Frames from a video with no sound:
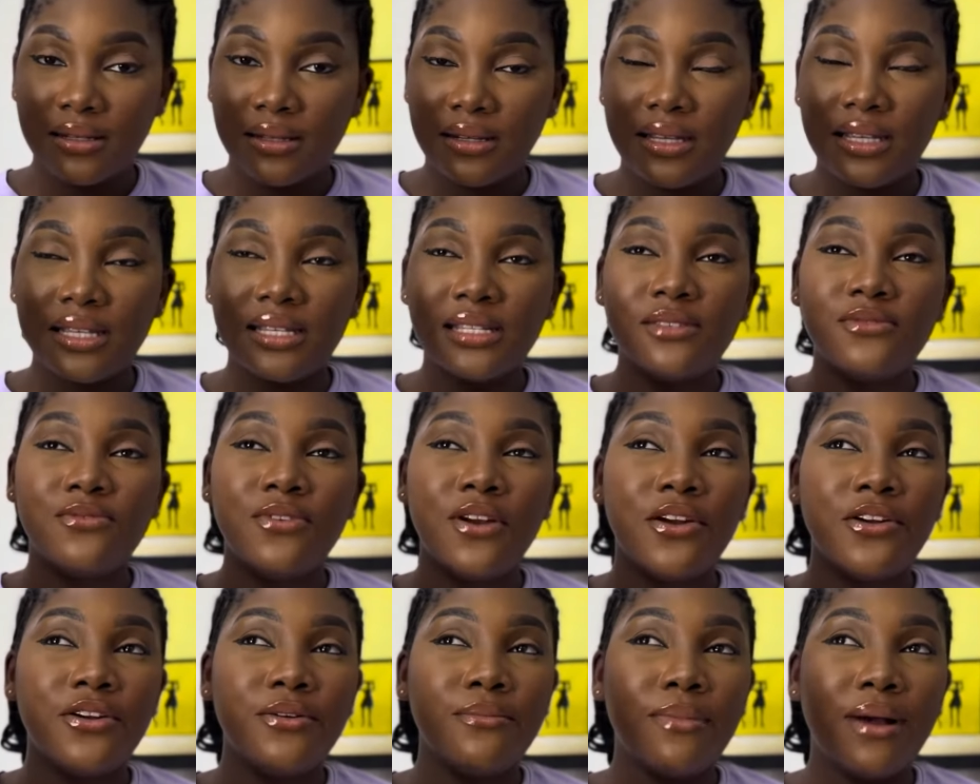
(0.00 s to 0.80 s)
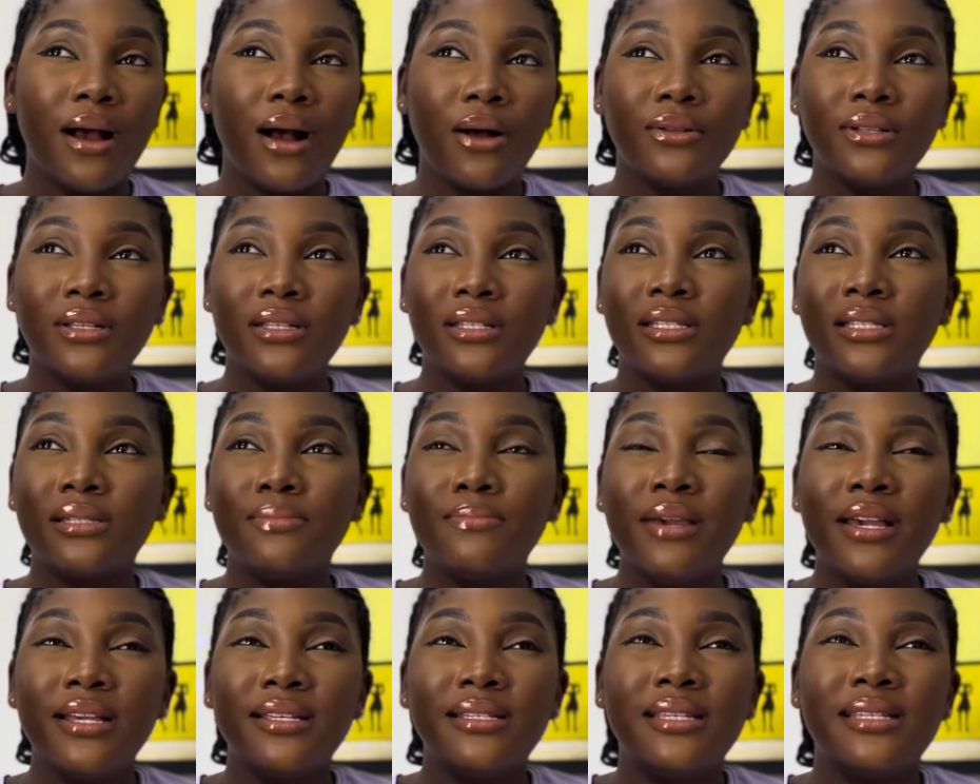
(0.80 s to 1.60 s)
It's very mild. It
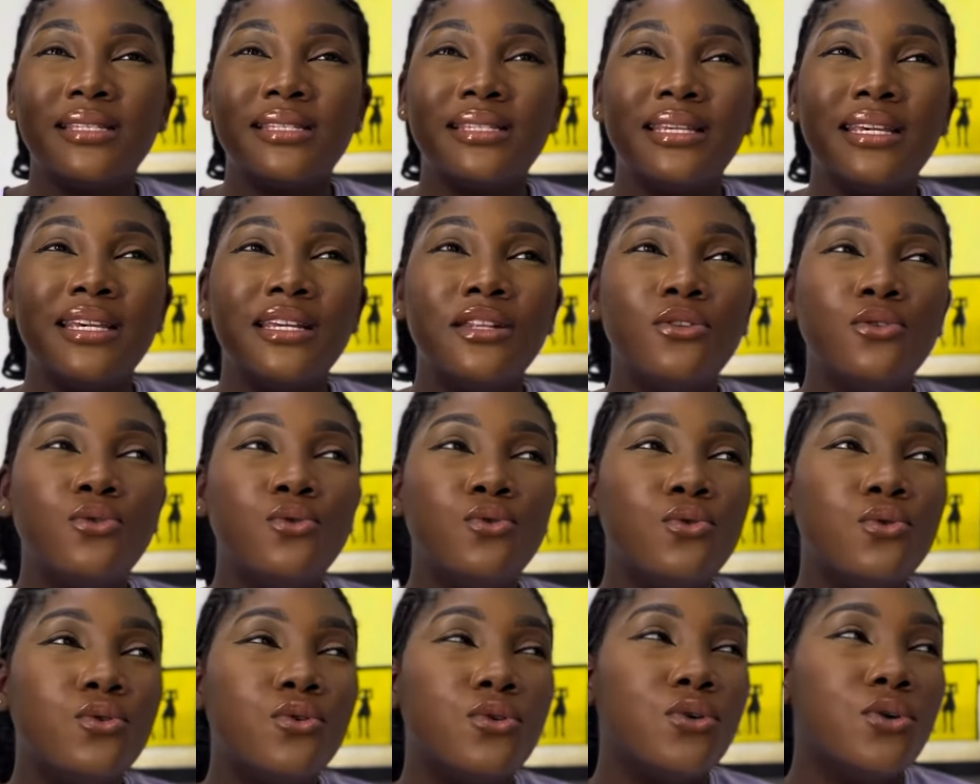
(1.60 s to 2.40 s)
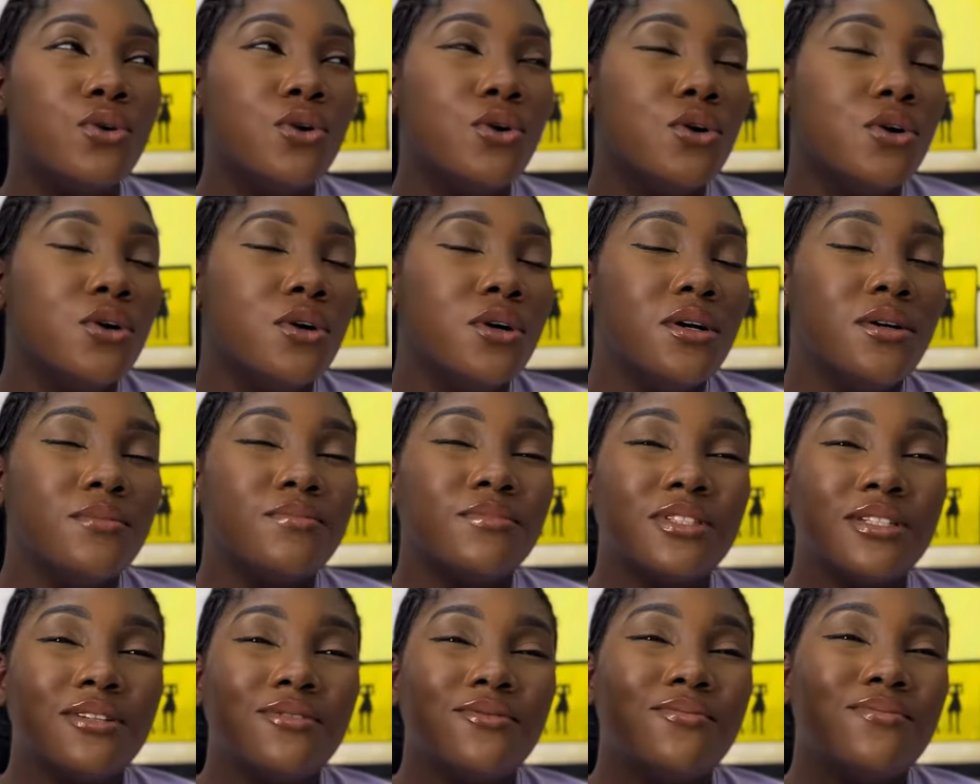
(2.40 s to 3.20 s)
makes the skin look
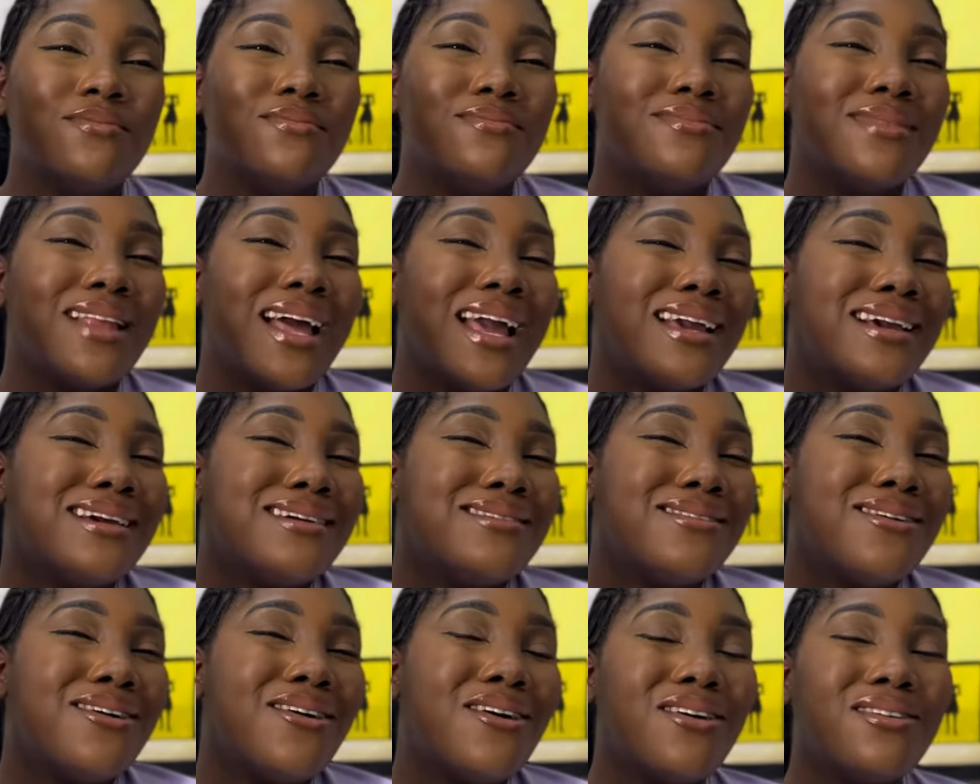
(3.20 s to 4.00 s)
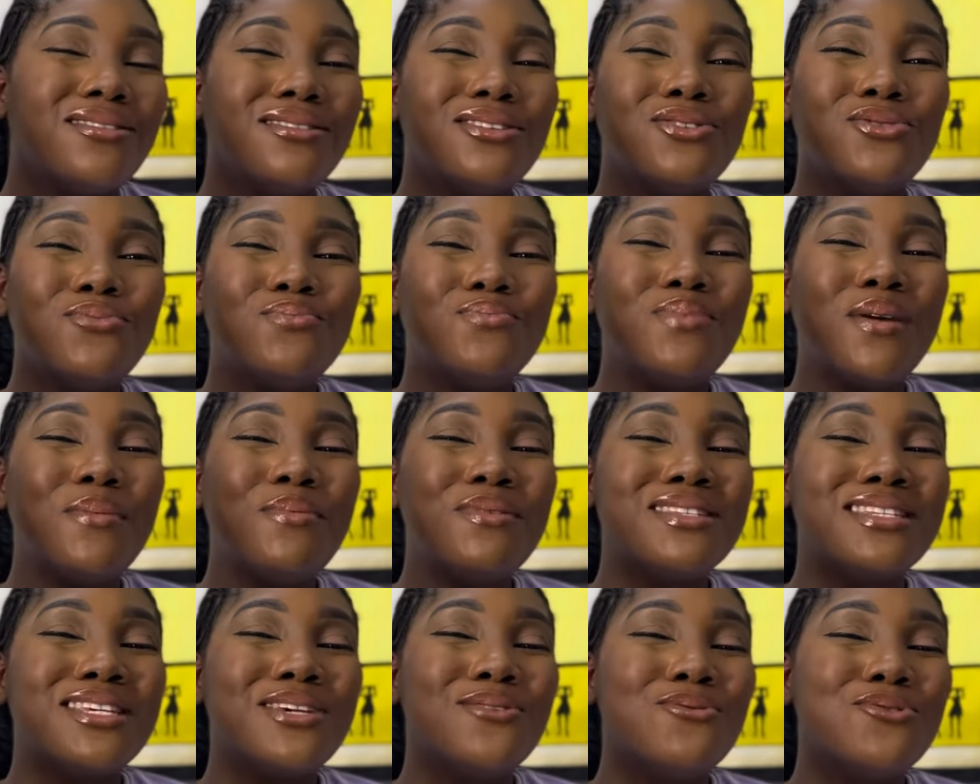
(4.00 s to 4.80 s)
like, oh, baby
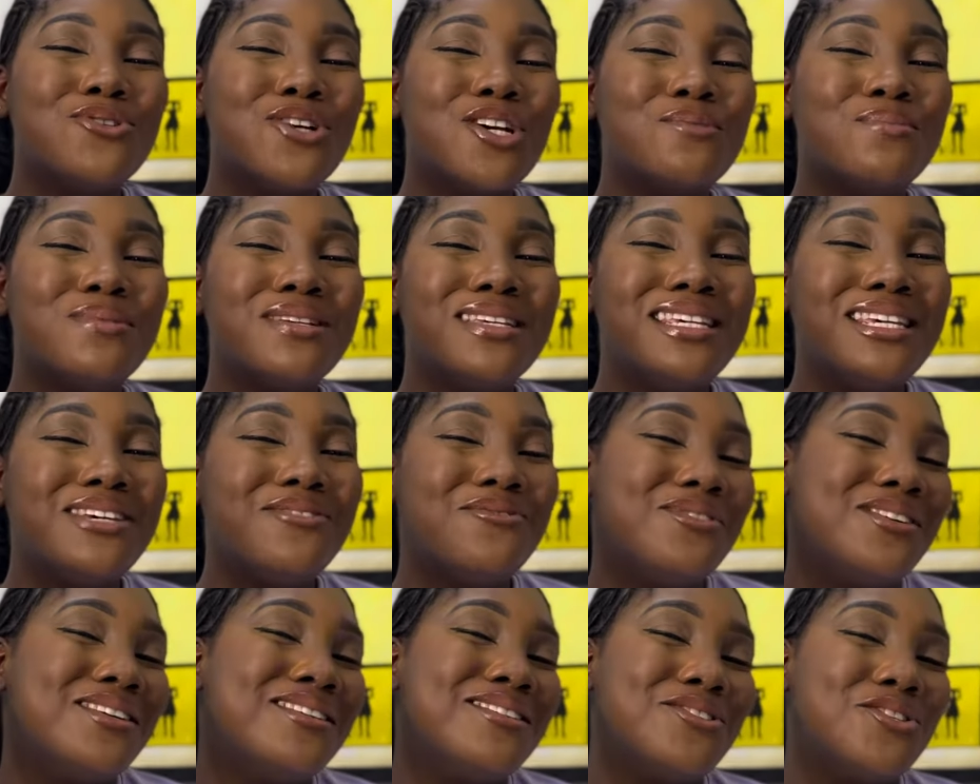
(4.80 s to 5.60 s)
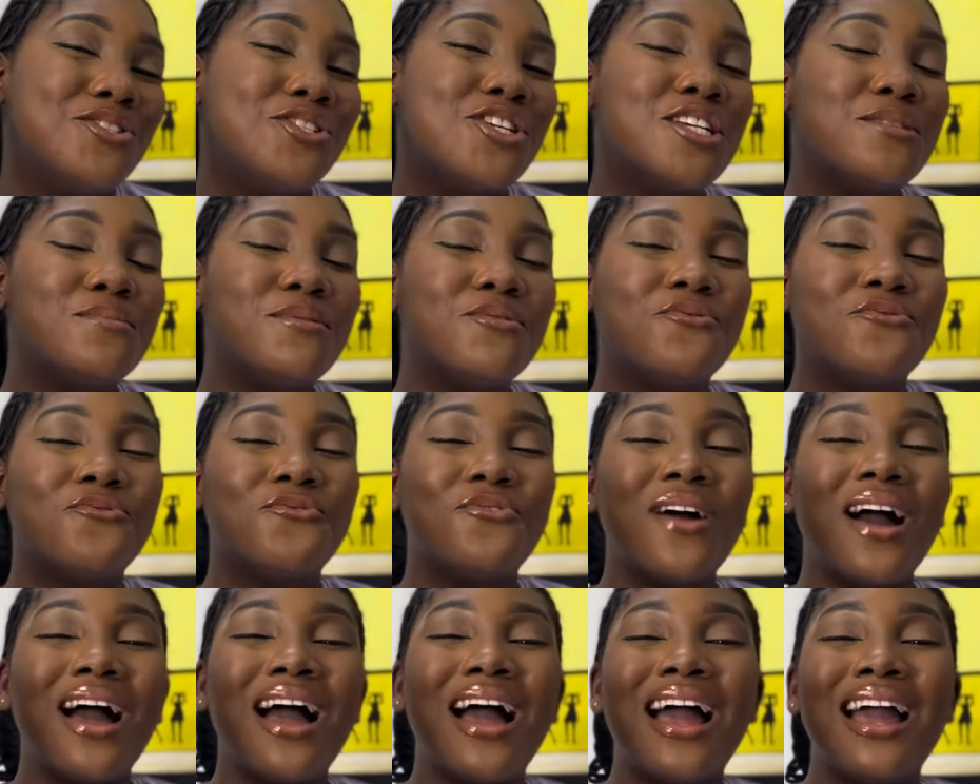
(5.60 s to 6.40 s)
skin will just be giving. It'll just be
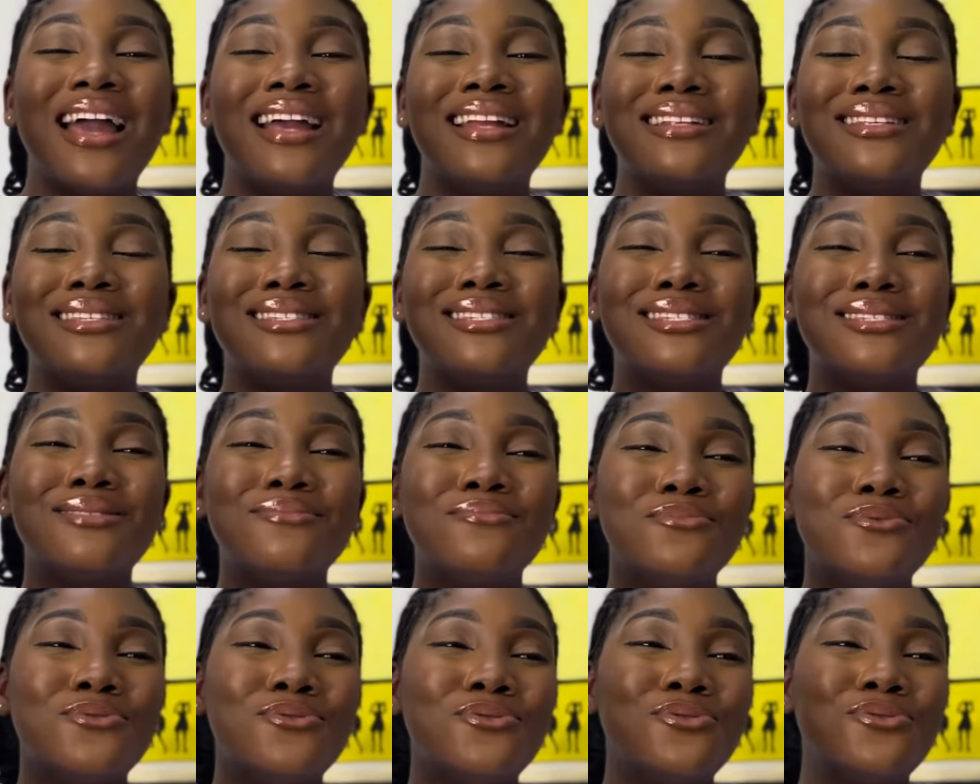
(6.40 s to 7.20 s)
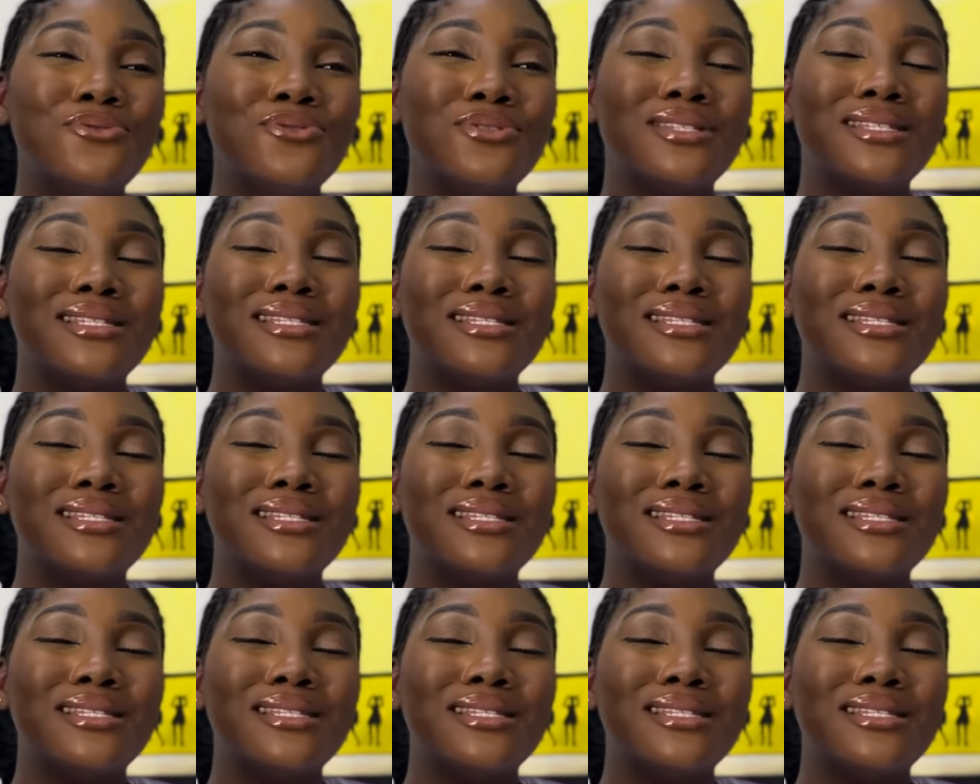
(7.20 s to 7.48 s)
fine, smooth,